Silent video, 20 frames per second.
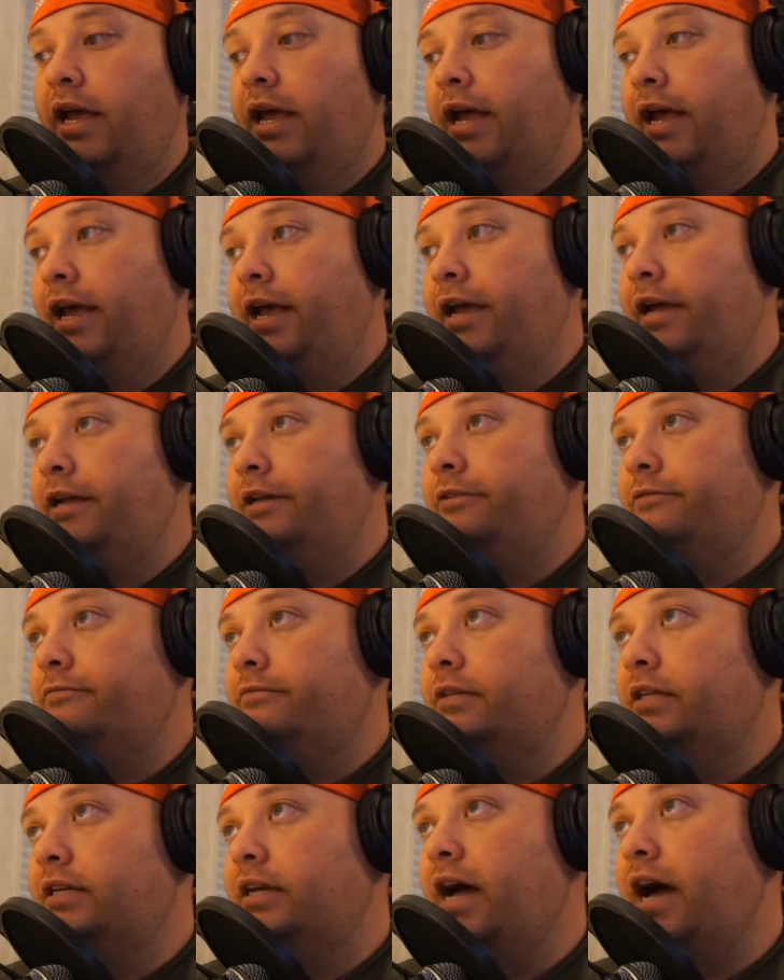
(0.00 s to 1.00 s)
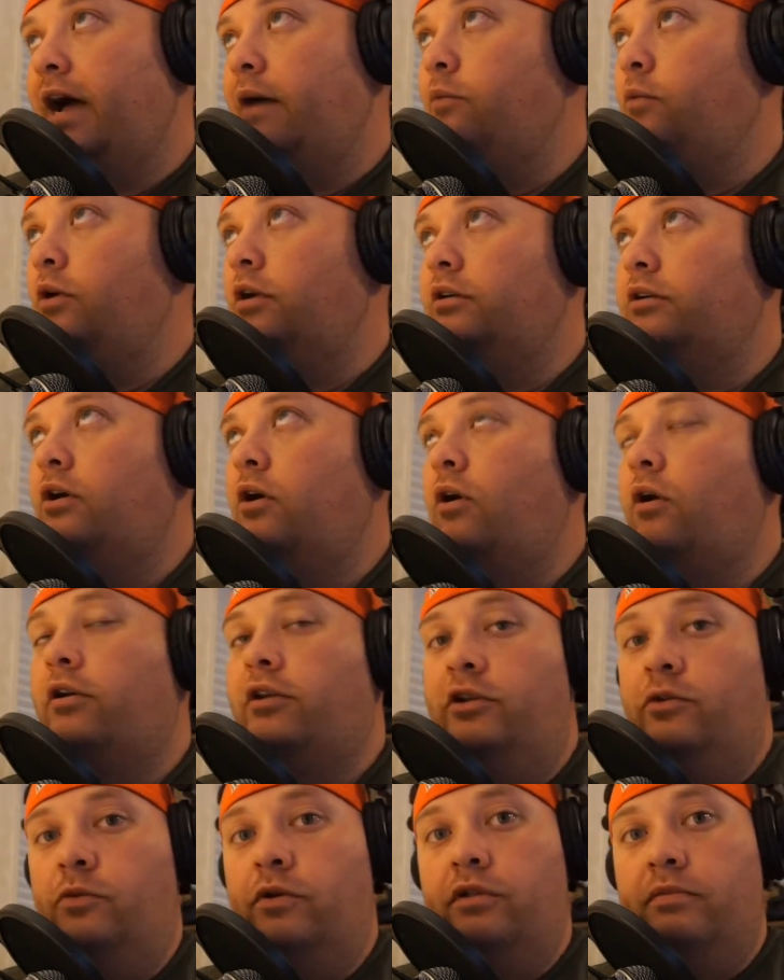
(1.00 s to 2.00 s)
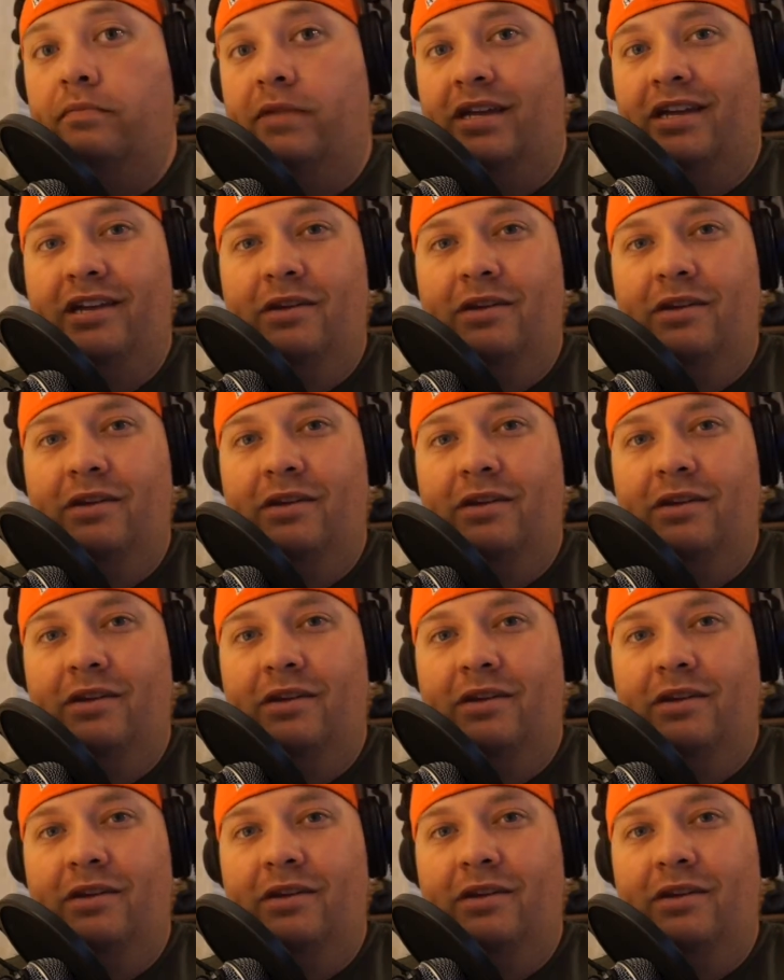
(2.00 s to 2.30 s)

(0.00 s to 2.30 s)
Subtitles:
And the guy wanted to argue with me.